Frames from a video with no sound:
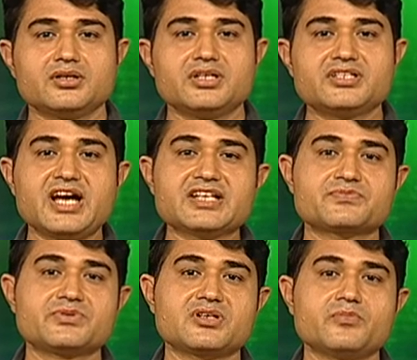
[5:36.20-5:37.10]
It has
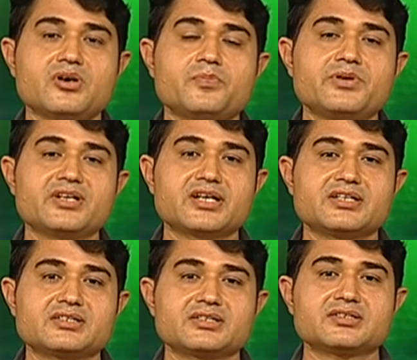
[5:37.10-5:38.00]
become
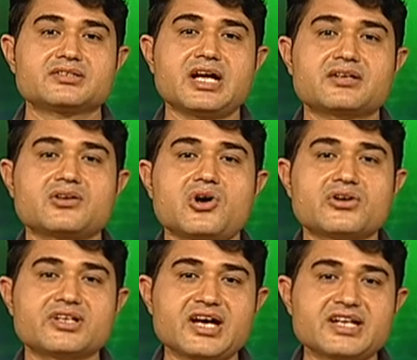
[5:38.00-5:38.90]
apparent that
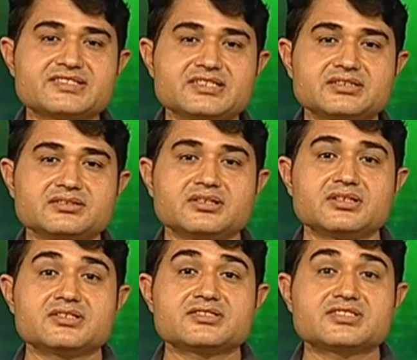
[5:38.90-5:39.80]
organizing
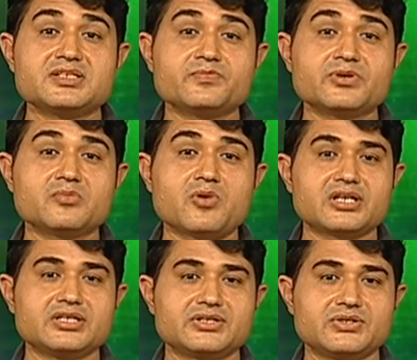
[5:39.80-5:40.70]
simple
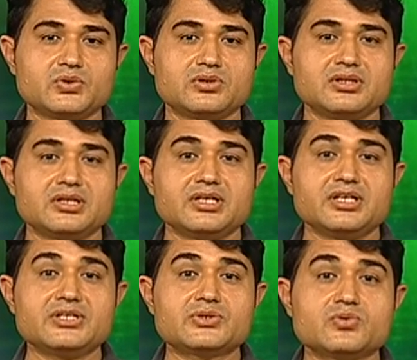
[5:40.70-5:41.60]
molecule
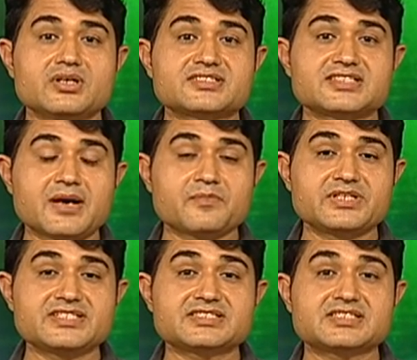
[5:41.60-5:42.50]
into
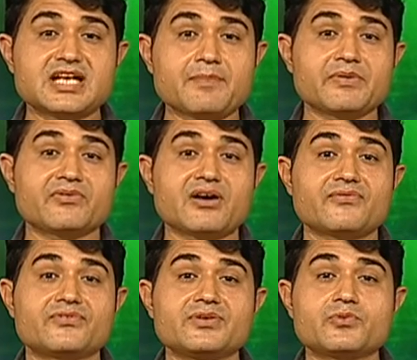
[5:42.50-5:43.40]
assemblies capable of
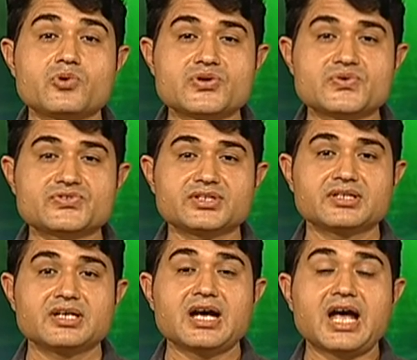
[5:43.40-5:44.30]
reproducing
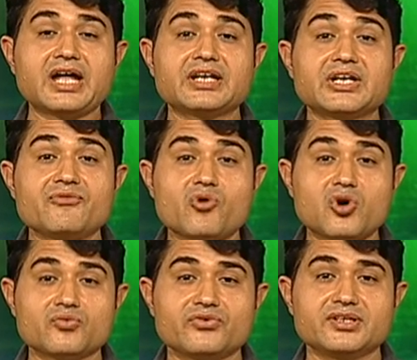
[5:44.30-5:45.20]
and
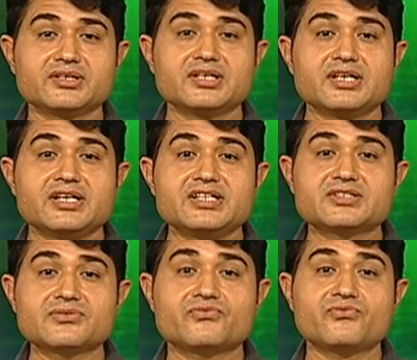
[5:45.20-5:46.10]
evolving is
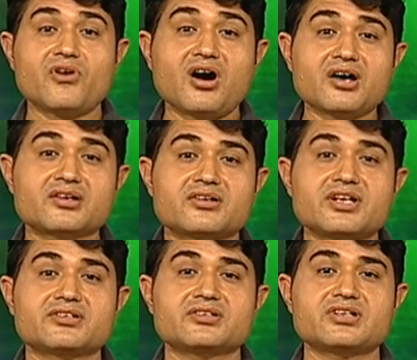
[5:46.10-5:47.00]
a far
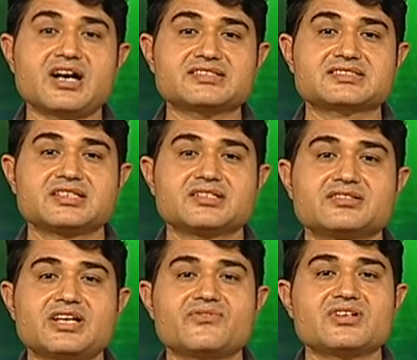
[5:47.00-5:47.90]
greater task
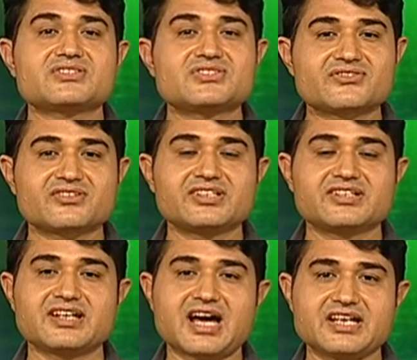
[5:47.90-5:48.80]
than was generally
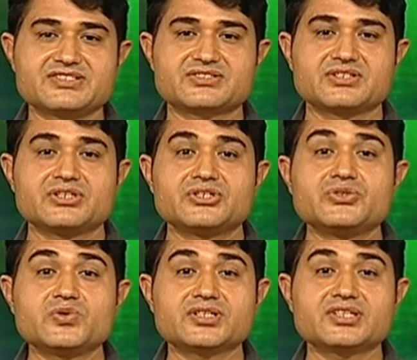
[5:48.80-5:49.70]
realized
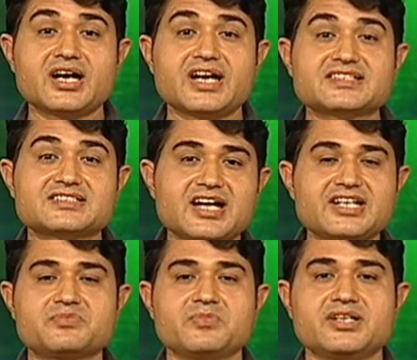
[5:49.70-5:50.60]
during the
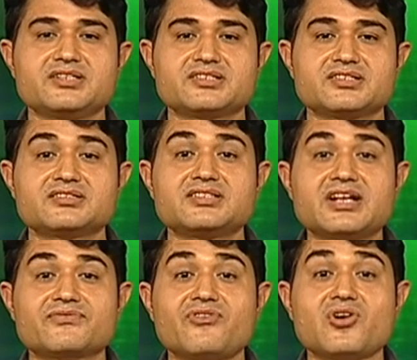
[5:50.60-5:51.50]
excitement
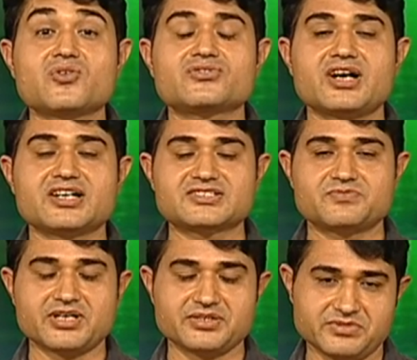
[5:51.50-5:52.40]
that followed the
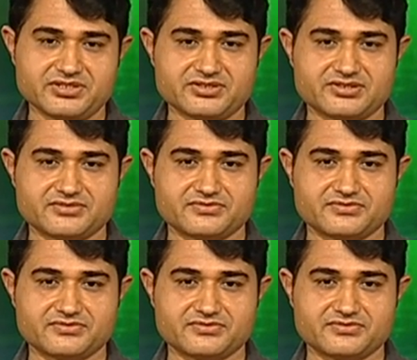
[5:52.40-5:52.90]
experiment.